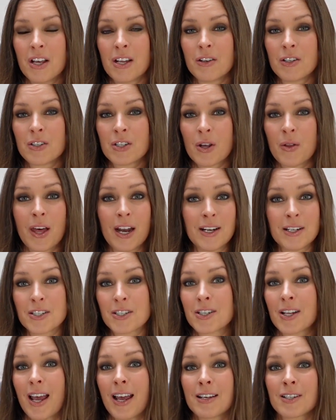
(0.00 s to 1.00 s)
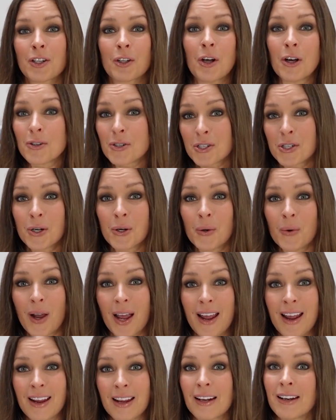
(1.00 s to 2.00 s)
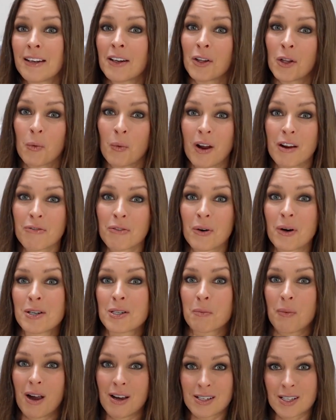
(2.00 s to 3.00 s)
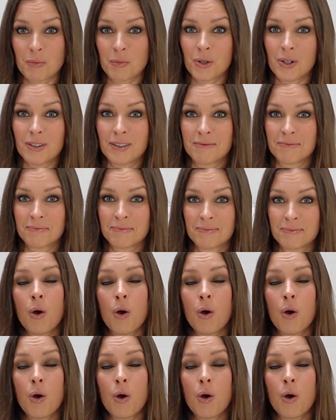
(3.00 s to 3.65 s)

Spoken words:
so that it's as close to a Nilla wafer as possible.